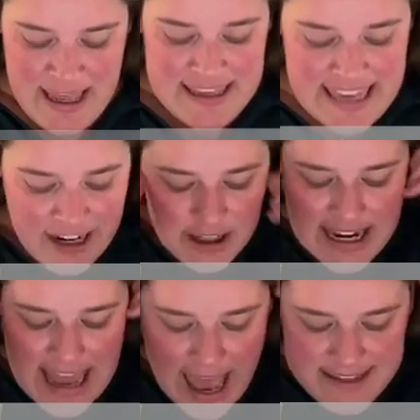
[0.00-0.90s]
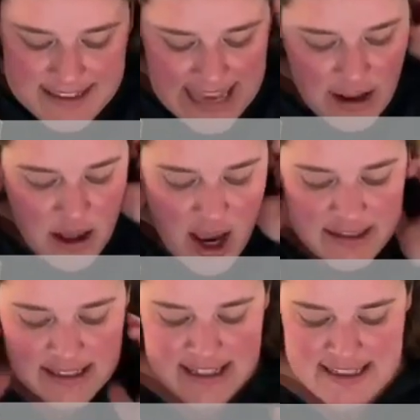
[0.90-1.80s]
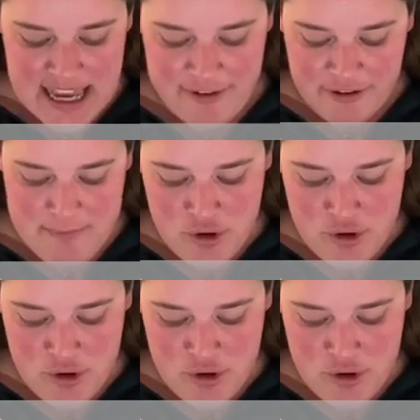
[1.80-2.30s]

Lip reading: Karen asks, how long does it take for